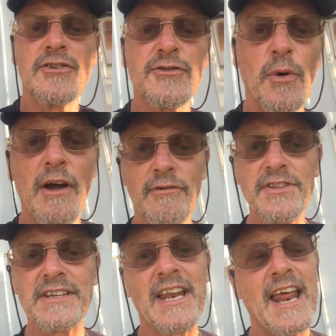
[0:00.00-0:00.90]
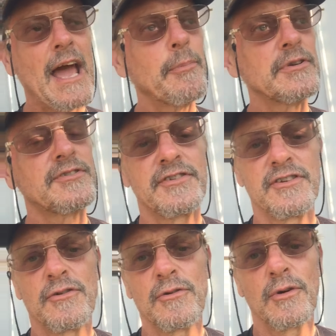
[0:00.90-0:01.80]
So everything that happens to
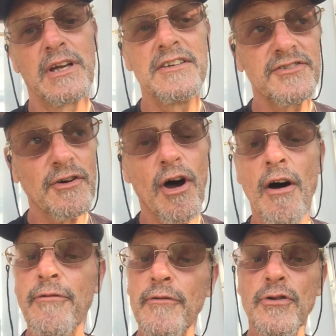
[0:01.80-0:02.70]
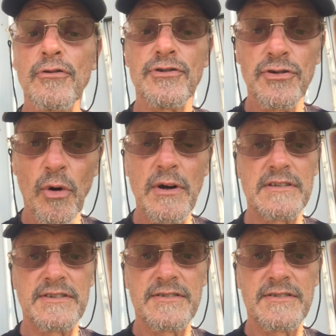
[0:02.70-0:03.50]
you is off of your choice.